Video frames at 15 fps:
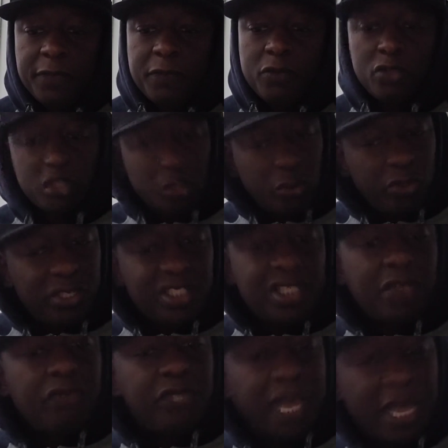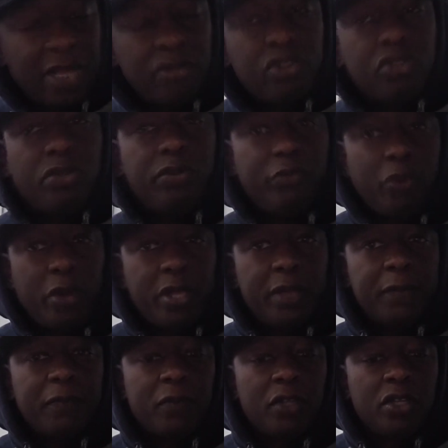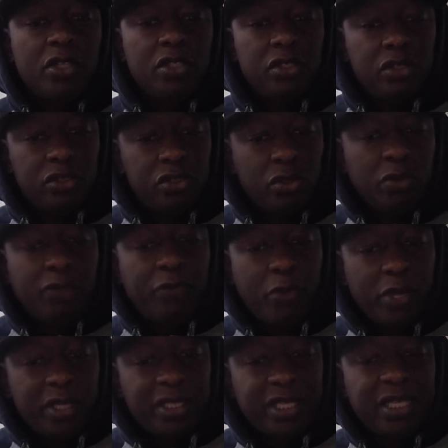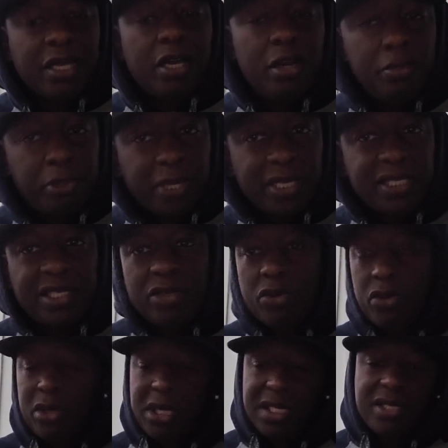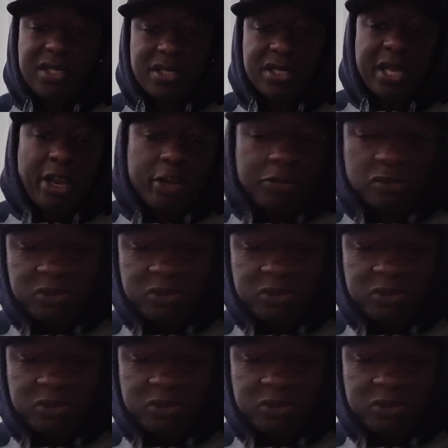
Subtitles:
You slow yourself down to avoid the unpleasant or less desirable